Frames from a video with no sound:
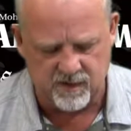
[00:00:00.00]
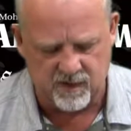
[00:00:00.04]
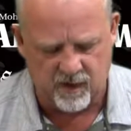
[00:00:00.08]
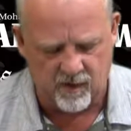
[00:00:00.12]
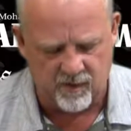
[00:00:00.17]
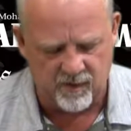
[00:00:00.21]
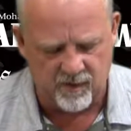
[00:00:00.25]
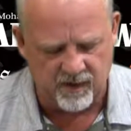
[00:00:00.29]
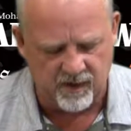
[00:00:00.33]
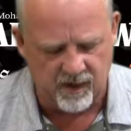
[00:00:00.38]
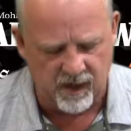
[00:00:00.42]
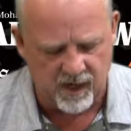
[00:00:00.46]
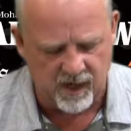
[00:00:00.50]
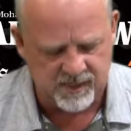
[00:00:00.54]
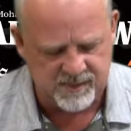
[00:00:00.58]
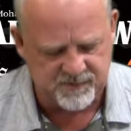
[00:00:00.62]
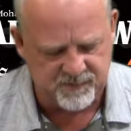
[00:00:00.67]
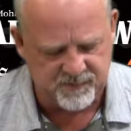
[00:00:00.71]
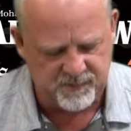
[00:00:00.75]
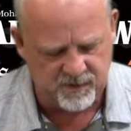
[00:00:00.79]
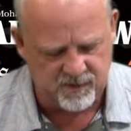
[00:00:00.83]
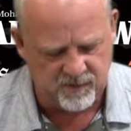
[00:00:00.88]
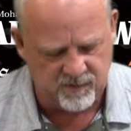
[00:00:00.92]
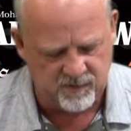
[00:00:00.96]
Artie
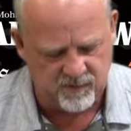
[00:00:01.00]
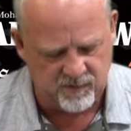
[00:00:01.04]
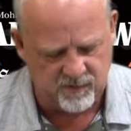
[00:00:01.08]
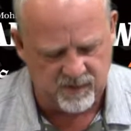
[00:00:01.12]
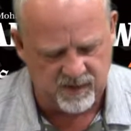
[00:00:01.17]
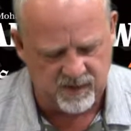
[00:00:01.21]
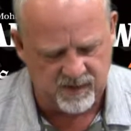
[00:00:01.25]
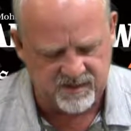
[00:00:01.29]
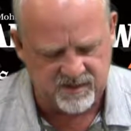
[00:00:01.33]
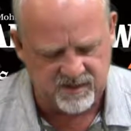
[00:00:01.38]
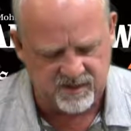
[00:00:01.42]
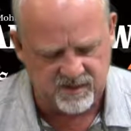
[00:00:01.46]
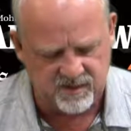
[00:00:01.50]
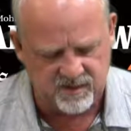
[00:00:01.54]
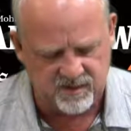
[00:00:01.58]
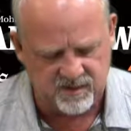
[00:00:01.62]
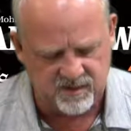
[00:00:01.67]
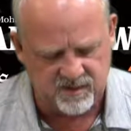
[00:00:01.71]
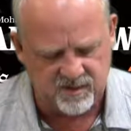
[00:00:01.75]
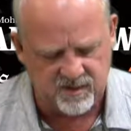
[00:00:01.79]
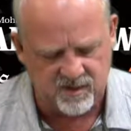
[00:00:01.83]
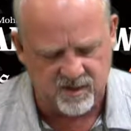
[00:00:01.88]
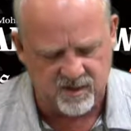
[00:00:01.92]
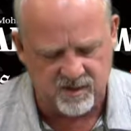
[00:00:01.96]
Loxman, who is
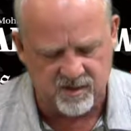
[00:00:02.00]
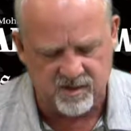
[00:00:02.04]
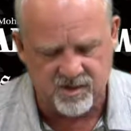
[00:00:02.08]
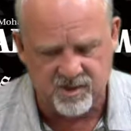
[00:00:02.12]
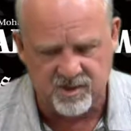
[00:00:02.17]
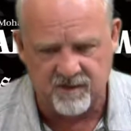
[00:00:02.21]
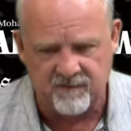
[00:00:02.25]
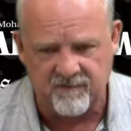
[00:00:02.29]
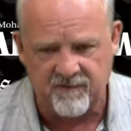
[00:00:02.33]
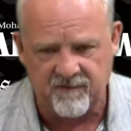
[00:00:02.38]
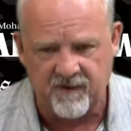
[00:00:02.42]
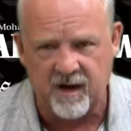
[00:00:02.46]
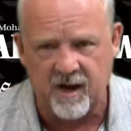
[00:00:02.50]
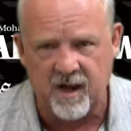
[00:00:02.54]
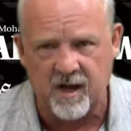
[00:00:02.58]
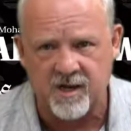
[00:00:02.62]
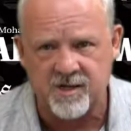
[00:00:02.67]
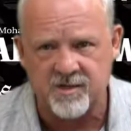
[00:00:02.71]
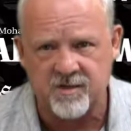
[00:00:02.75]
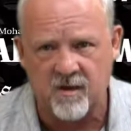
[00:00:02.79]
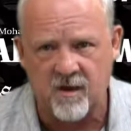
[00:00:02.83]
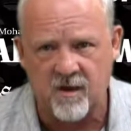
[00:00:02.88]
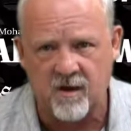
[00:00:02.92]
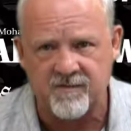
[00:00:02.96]
the chief
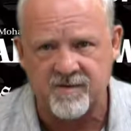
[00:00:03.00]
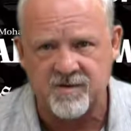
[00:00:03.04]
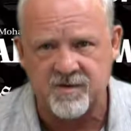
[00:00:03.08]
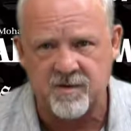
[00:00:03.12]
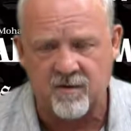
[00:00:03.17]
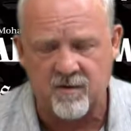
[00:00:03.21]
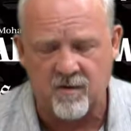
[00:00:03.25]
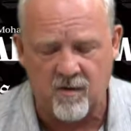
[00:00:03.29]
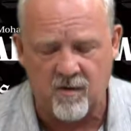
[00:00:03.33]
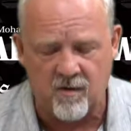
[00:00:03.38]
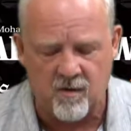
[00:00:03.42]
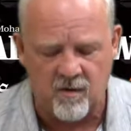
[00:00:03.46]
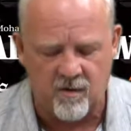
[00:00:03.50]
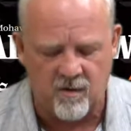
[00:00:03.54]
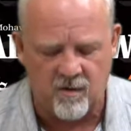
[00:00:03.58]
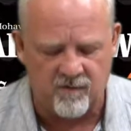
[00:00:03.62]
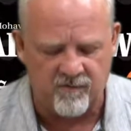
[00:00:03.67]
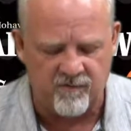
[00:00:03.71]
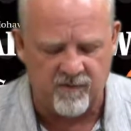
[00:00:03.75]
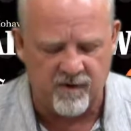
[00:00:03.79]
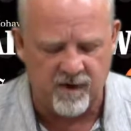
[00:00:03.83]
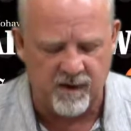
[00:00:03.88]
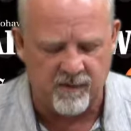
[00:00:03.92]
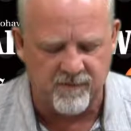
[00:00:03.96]
financial officer
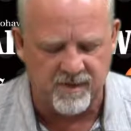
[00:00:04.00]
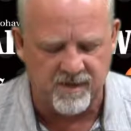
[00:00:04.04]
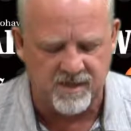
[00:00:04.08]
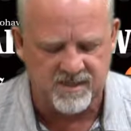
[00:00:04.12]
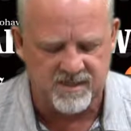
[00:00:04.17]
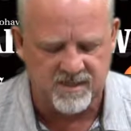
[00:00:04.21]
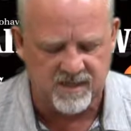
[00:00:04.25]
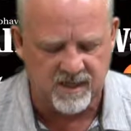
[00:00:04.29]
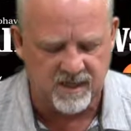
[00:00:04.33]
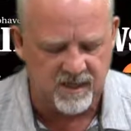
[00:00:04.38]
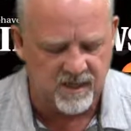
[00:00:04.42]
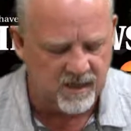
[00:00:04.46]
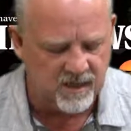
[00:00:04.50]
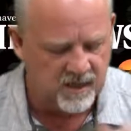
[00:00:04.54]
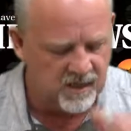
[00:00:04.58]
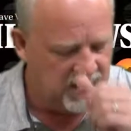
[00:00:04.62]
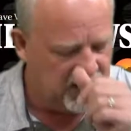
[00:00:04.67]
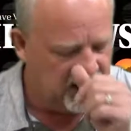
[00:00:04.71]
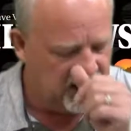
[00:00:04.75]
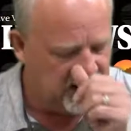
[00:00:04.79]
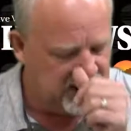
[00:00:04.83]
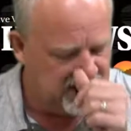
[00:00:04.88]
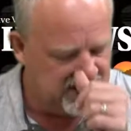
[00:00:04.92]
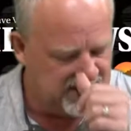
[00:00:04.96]
over at MEC,
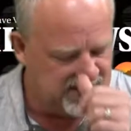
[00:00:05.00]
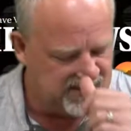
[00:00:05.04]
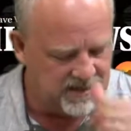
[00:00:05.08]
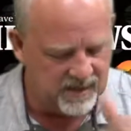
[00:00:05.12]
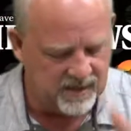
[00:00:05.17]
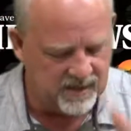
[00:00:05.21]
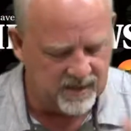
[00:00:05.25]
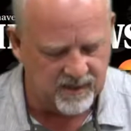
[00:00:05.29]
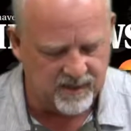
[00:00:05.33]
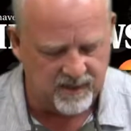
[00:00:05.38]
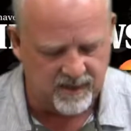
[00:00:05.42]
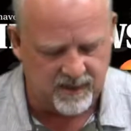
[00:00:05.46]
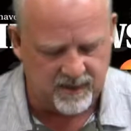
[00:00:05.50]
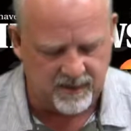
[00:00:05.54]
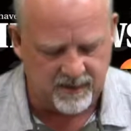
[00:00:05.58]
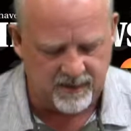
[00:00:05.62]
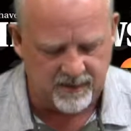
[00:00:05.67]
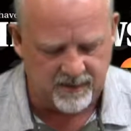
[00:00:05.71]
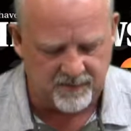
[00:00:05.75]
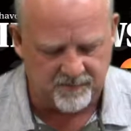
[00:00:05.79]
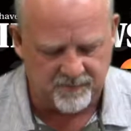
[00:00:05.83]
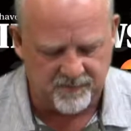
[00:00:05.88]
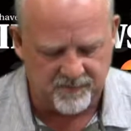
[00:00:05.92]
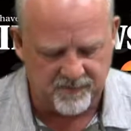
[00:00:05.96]
said,
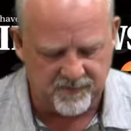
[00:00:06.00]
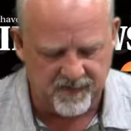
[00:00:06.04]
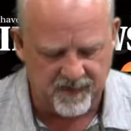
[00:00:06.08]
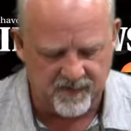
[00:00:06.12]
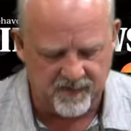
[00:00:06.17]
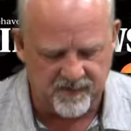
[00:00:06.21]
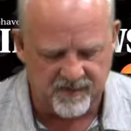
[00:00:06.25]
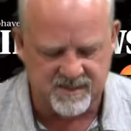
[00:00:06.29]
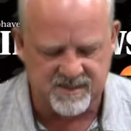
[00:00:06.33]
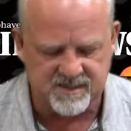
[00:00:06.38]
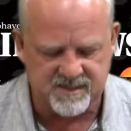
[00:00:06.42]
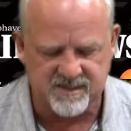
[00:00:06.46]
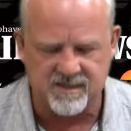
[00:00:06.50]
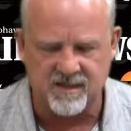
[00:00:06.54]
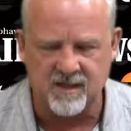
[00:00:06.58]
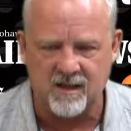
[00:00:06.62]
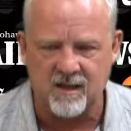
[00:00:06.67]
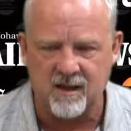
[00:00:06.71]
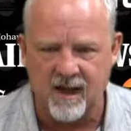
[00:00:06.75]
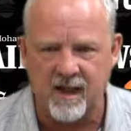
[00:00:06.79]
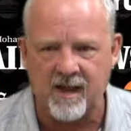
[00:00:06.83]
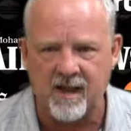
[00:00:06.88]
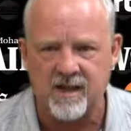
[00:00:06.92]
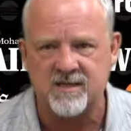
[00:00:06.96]
this is the
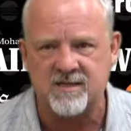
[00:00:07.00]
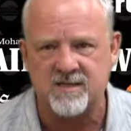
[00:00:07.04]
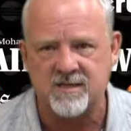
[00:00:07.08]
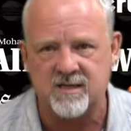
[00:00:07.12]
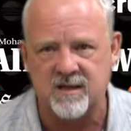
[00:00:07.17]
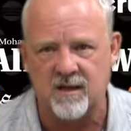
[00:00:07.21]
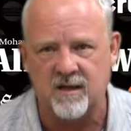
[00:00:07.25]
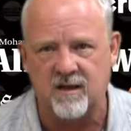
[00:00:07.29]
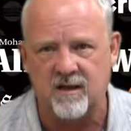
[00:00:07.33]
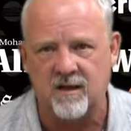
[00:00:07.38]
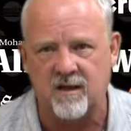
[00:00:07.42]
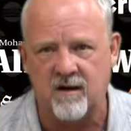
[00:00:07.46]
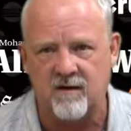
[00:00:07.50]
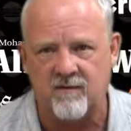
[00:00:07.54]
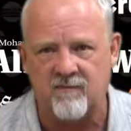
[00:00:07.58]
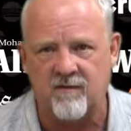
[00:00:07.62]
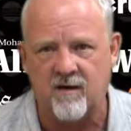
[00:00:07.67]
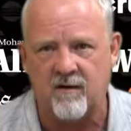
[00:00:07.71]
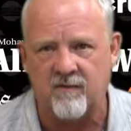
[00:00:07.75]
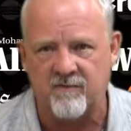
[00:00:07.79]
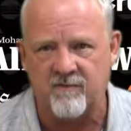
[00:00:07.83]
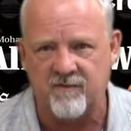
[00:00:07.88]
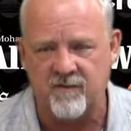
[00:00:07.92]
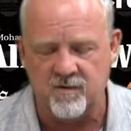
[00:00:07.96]
legacy of
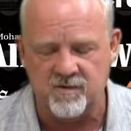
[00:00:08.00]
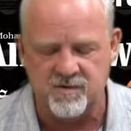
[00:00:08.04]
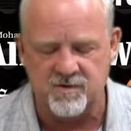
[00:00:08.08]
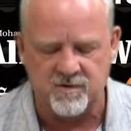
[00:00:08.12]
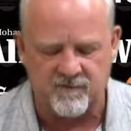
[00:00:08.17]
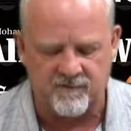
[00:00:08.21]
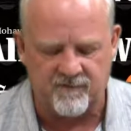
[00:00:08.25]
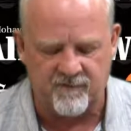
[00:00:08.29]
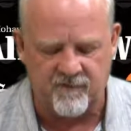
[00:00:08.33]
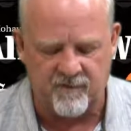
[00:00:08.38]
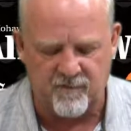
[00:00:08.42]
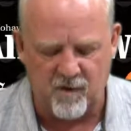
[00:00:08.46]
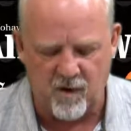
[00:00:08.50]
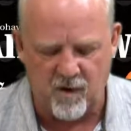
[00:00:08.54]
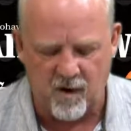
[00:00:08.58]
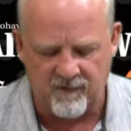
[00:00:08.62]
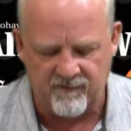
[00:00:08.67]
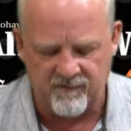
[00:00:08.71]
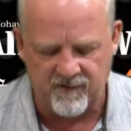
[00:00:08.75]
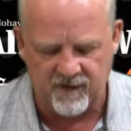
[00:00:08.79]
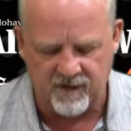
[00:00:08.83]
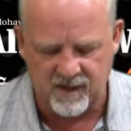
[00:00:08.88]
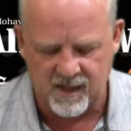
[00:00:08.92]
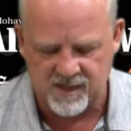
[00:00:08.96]
our future for
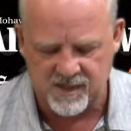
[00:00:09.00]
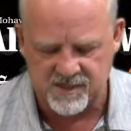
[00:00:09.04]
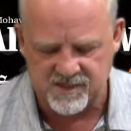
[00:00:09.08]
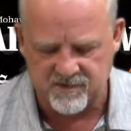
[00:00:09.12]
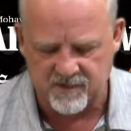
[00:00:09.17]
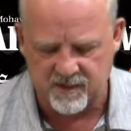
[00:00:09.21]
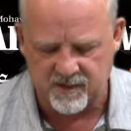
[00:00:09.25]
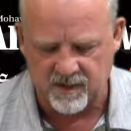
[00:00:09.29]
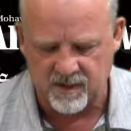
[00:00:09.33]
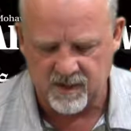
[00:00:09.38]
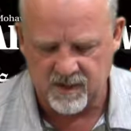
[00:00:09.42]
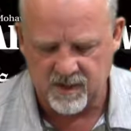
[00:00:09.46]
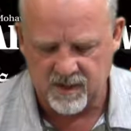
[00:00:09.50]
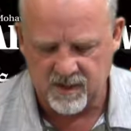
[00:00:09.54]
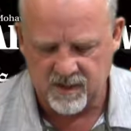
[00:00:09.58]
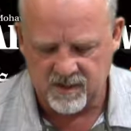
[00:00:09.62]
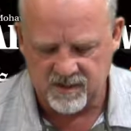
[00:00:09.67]
Mojave Electric.